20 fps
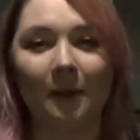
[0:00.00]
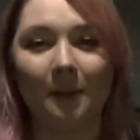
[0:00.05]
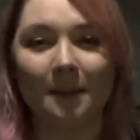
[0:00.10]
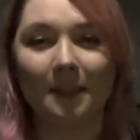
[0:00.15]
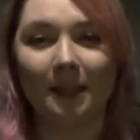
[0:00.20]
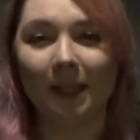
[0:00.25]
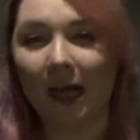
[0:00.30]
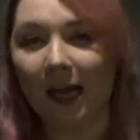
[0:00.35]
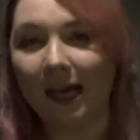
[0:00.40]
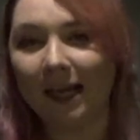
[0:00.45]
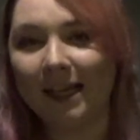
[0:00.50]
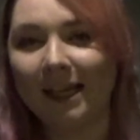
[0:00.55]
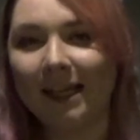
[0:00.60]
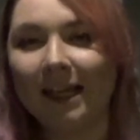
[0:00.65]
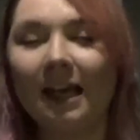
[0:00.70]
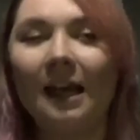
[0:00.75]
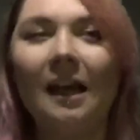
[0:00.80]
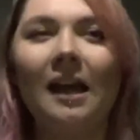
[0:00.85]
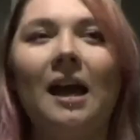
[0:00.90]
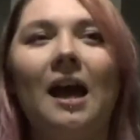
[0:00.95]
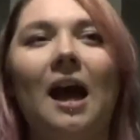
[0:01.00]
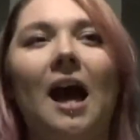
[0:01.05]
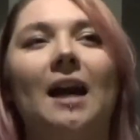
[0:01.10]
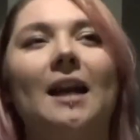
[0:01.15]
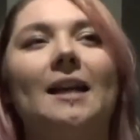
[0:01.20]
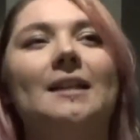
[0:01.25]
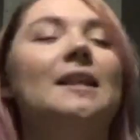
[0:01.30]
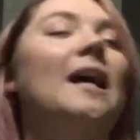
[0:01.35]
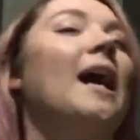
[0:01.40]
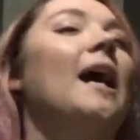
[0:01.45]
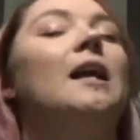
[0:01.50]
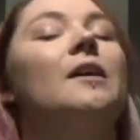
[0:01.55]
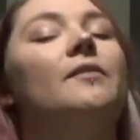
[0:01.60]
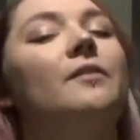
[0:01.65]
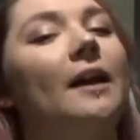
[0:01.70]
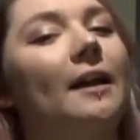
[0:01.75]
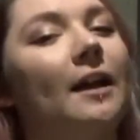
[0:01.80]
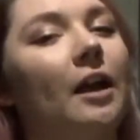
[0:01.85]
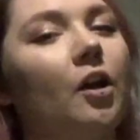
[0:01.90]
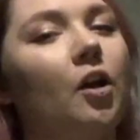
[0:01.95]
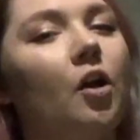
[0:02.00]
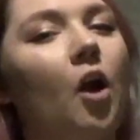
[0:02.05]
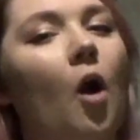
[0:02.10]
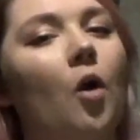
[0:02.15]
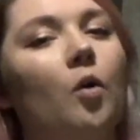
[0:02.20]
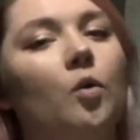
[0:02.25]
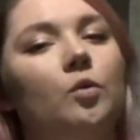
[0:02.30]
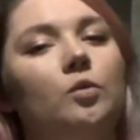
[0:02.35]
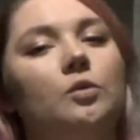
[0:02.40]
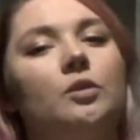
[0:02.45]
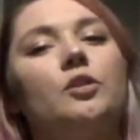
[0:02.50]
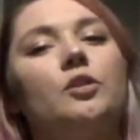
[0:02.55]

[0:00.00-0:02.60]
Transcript: it was like, and it's kind of like a cold,